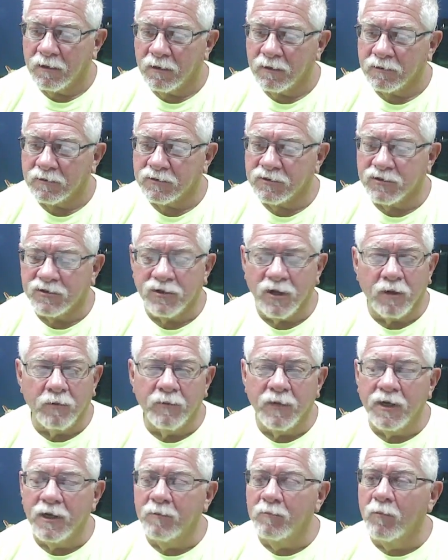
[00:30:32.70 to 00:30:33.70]
So
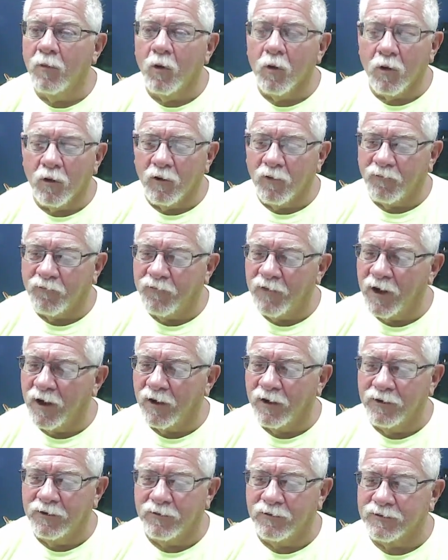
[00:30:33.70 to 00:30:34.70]
many moral
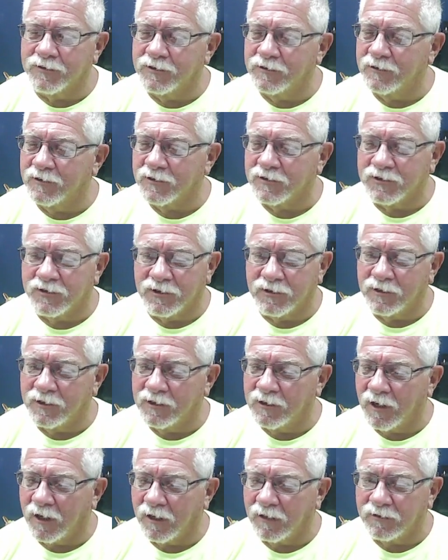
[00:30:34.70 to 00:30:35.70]
failures in this
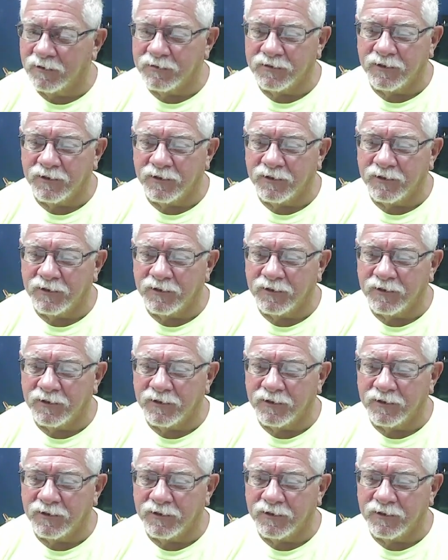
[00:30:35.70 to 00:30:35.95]
genealogy.